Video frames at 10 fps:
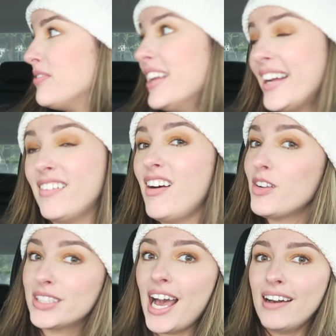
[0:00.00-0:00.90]
fitting,
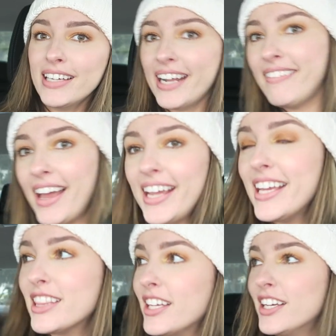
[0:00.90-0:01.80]
along with the holiday light
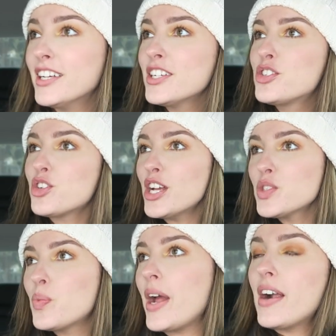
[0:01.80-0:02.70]
and the
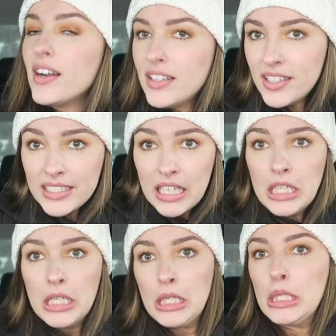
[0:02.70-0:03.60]
dress wear.
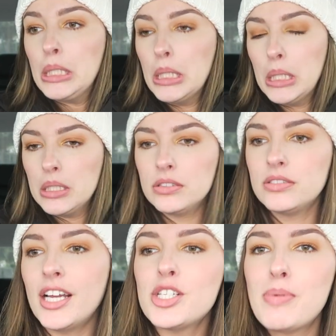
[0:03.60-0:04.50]

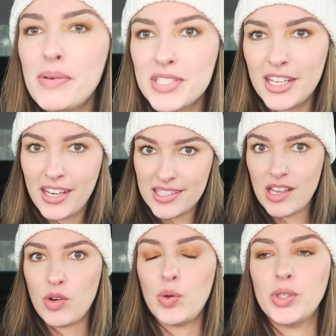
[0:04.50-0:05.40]
I should probably tell you guys
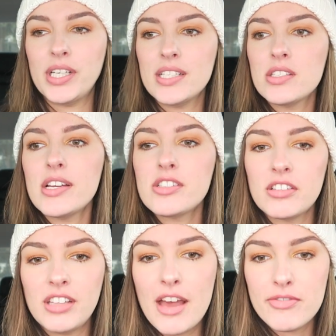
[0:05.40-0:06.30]
how cold it is. You guys are
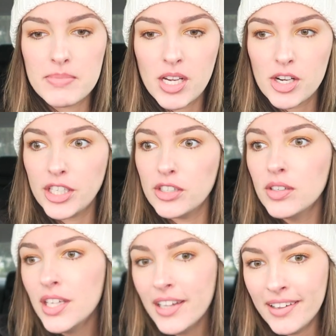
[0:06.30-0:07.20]
gonna laugh at me, aren't
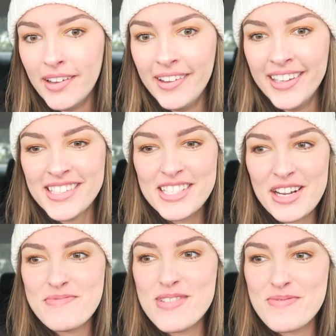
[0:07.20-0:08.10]
you? It's
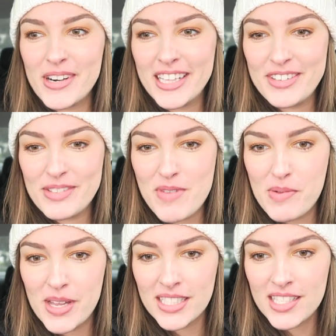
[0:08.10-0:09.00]
gonna be one of those
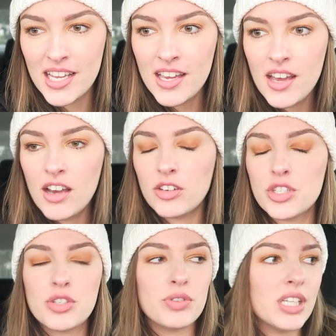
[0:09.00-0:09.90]
moments. Oh
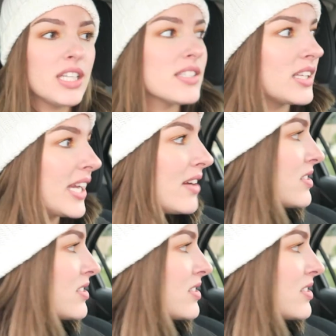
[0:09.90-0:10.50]
shoot, the key's on the